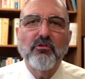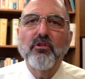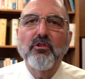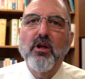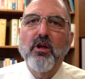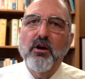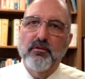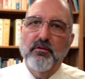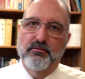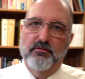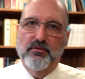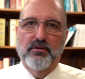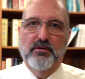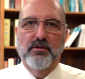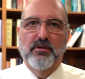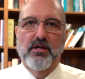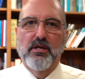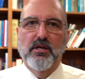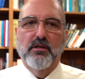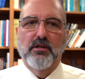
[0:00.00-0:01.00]
love,
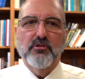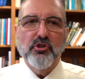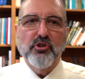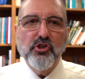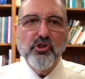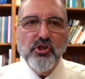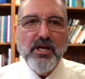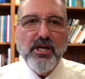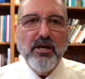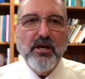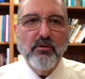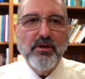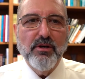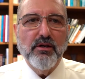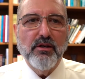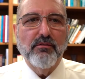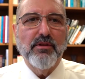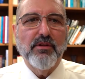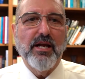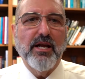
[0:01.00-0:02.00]
the
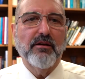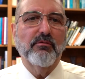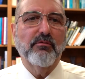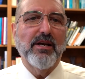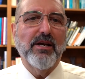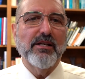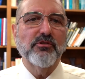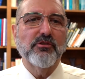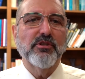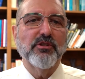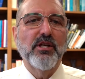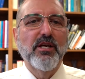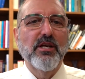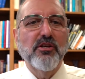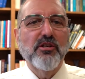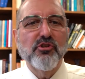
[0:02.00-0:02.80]
sharing of that grace.